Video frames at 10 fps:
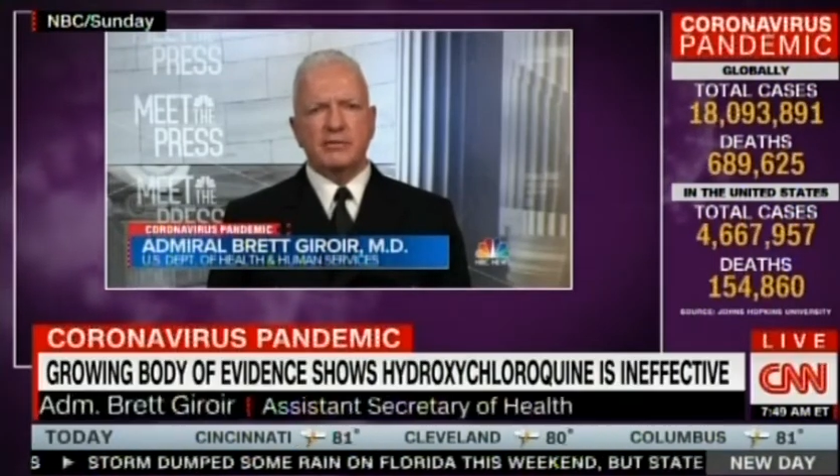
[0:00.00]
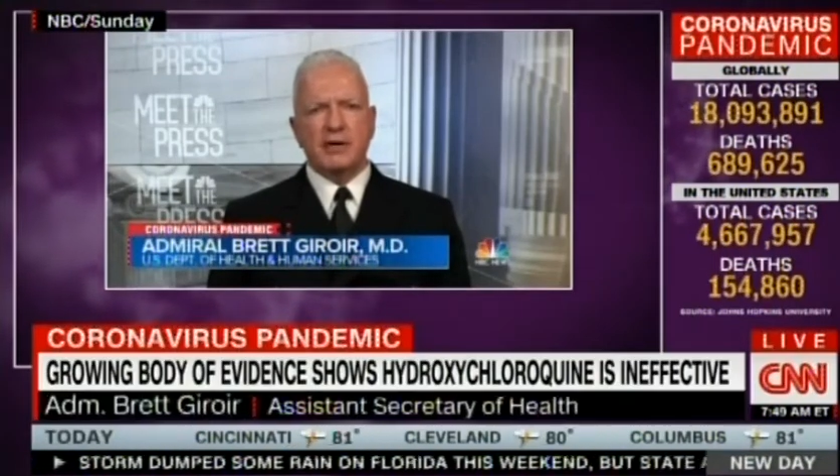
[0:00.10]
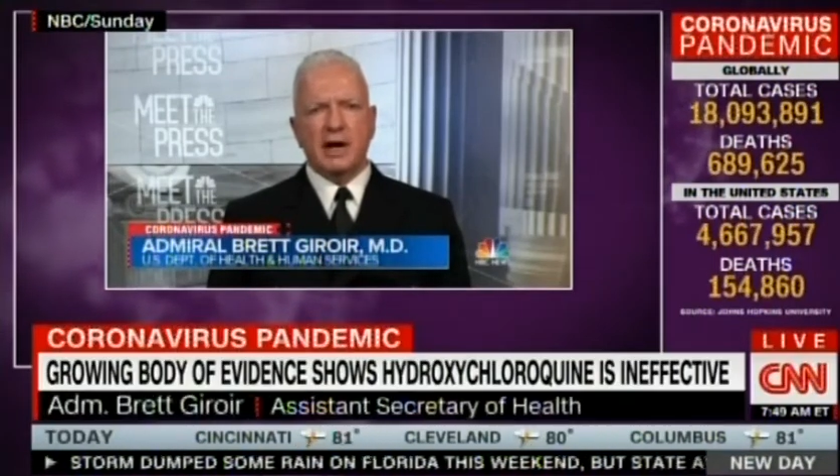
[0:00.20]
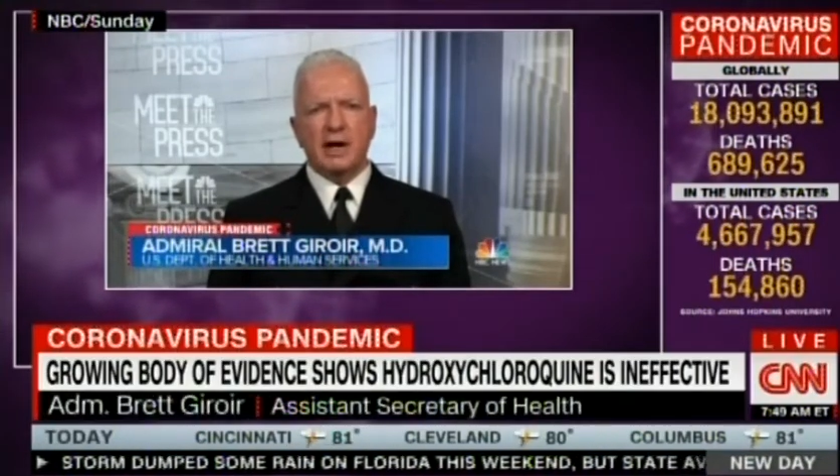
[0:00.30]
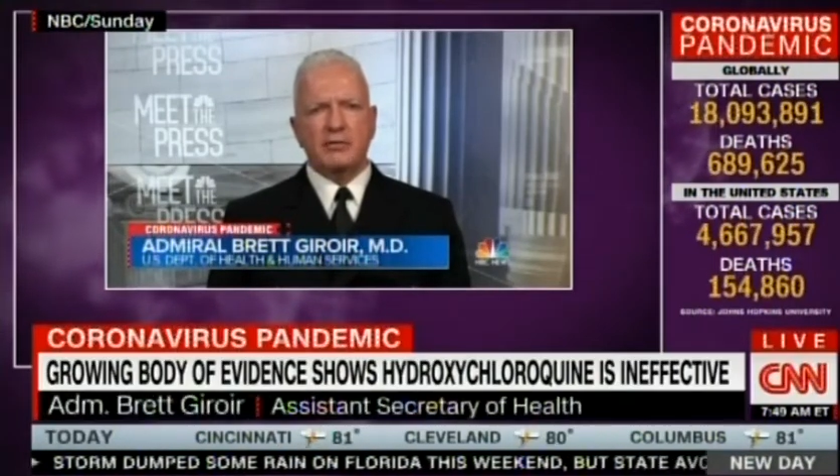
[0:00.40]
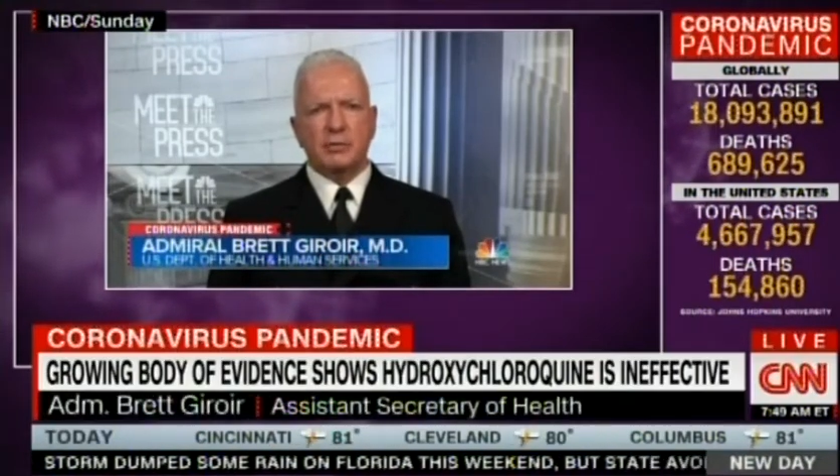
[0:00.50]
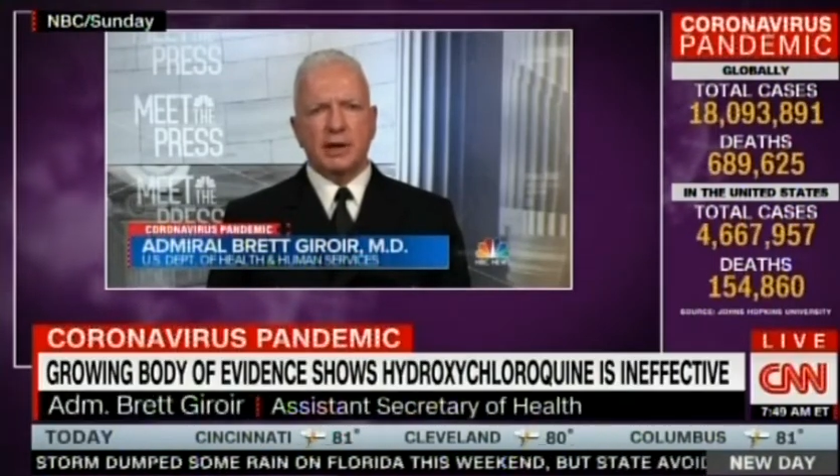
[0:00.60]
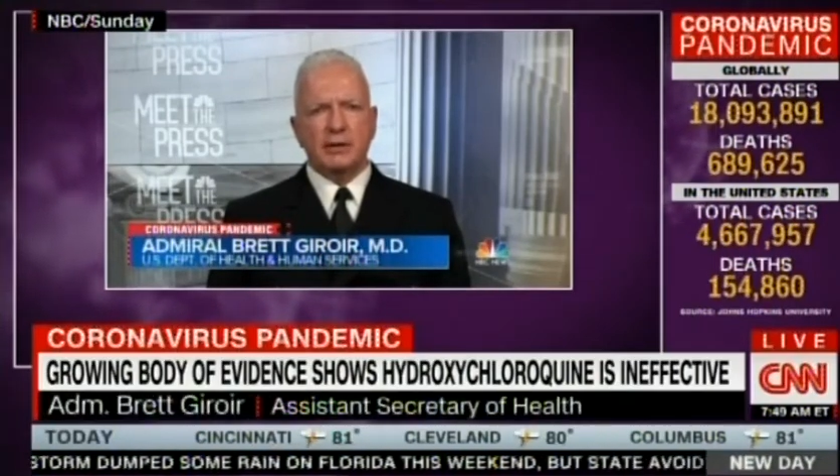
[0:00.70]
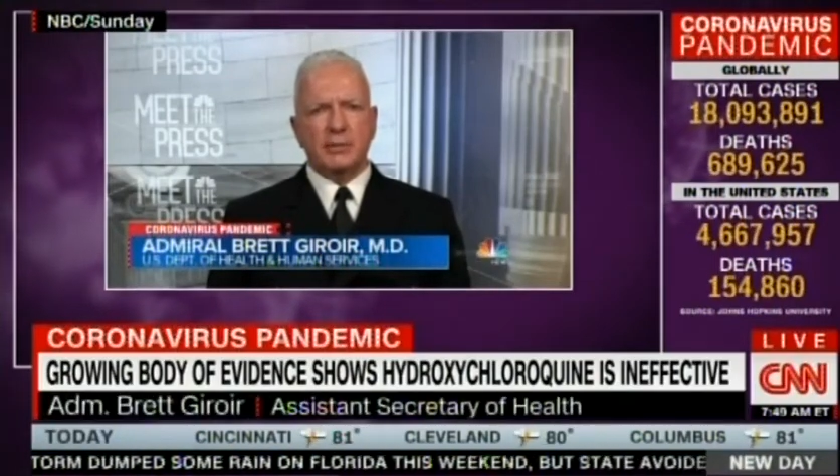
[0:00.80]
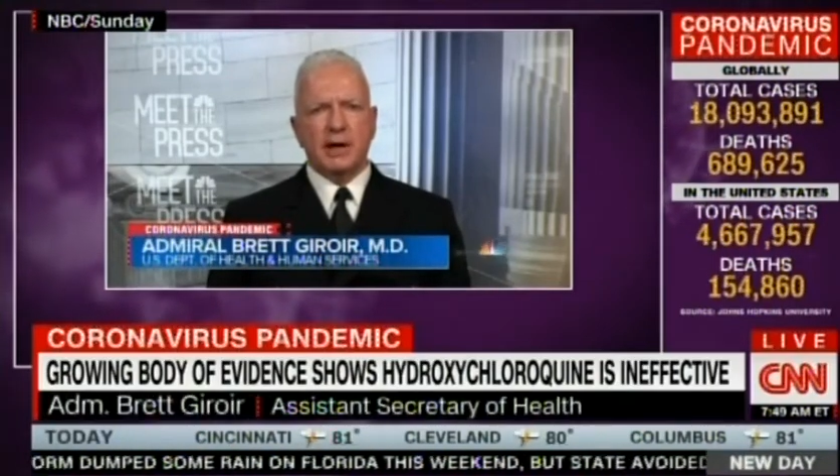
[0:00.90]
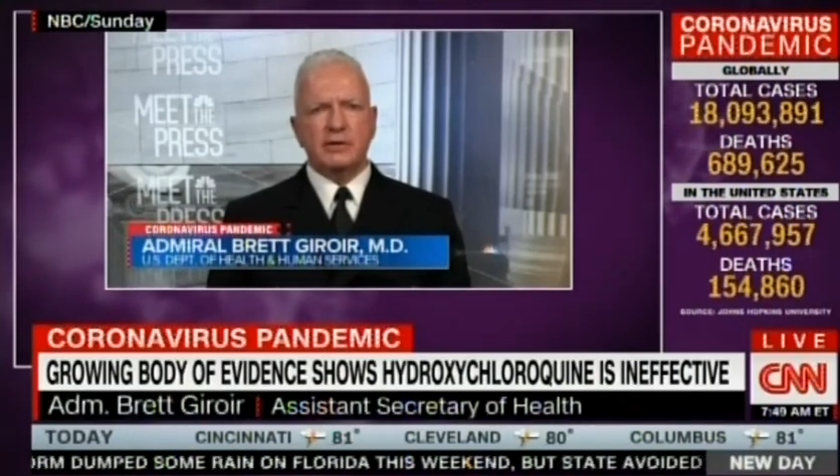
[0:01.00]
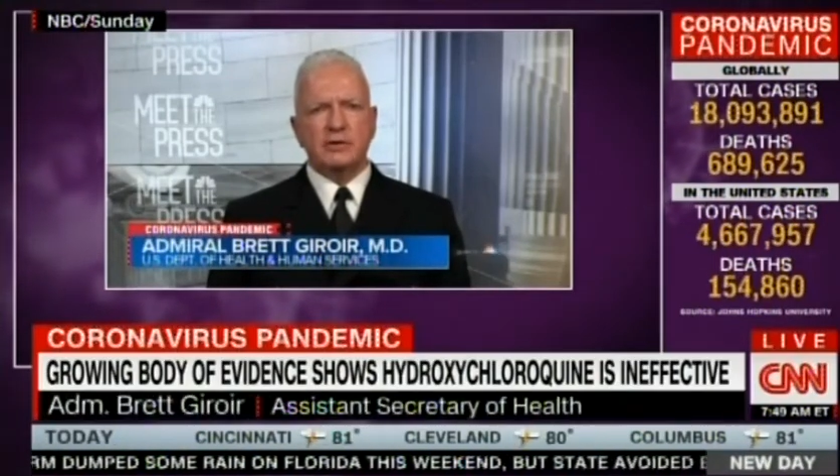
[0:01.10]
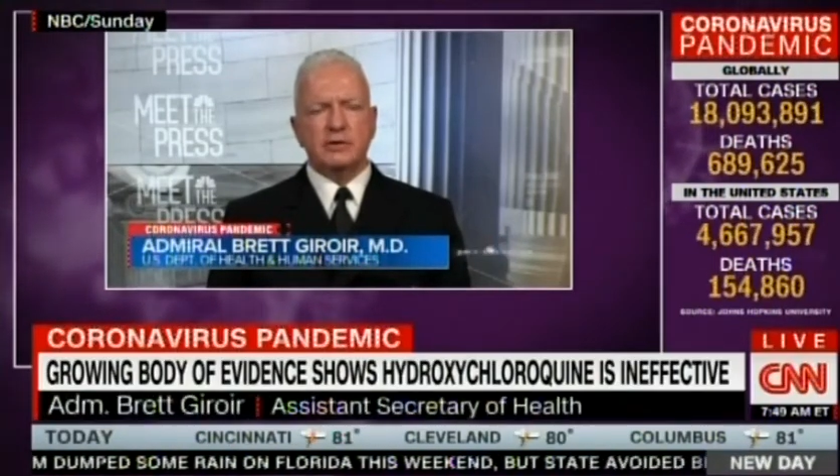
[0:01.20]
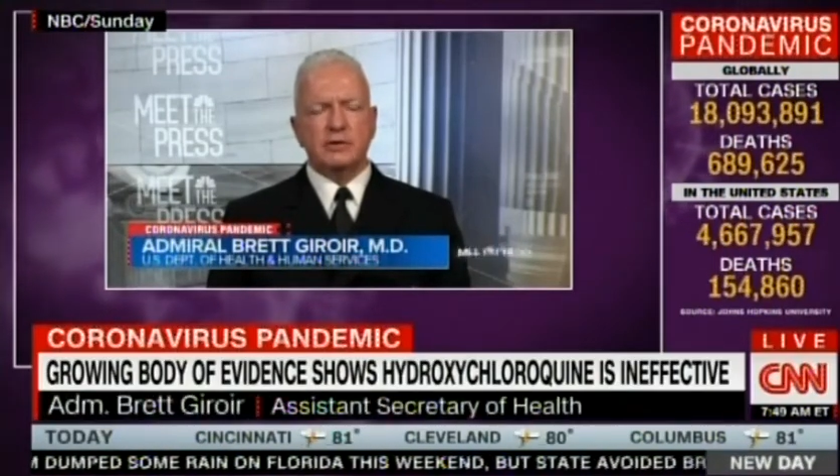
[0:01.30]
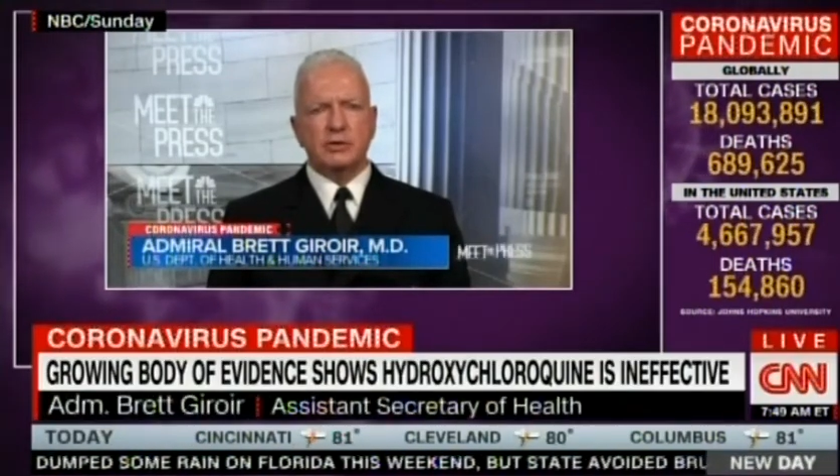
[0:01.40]
five
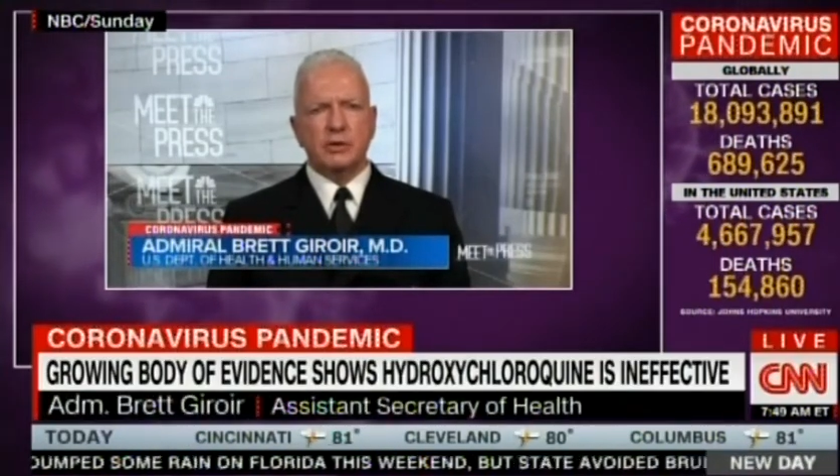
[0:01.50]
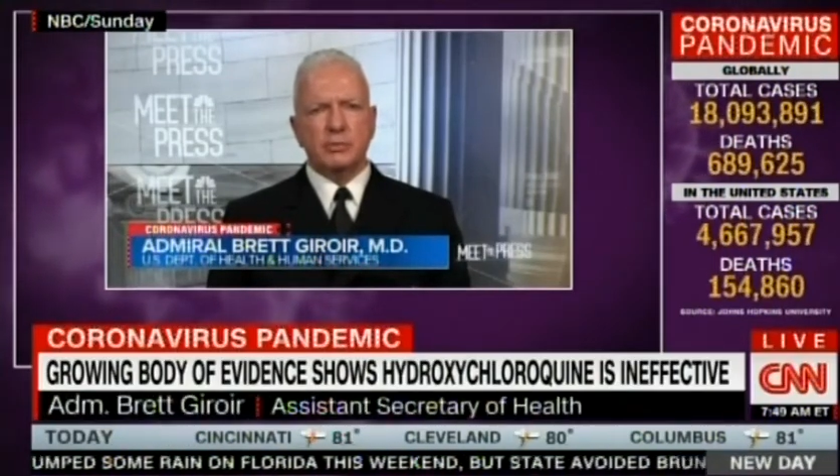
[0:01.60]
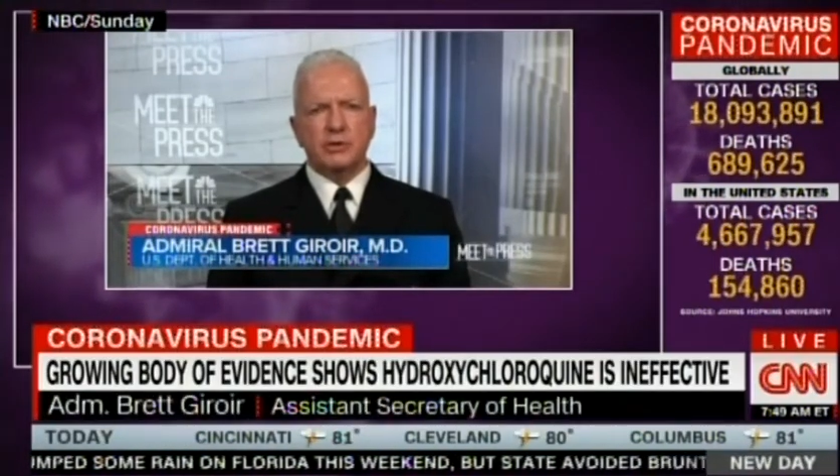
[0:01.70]
randomized control,